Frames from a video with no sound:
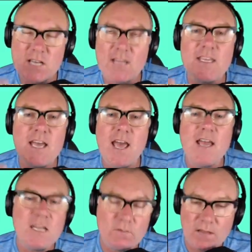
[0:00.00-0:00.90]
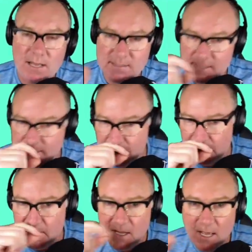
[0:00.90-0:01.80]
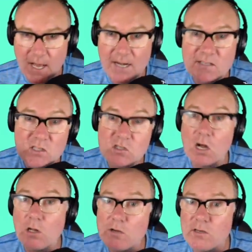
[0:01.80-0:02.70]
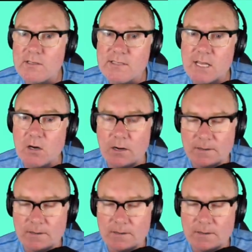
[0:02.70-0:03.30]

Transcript: at the end of last season. And it's solos on Sanhok.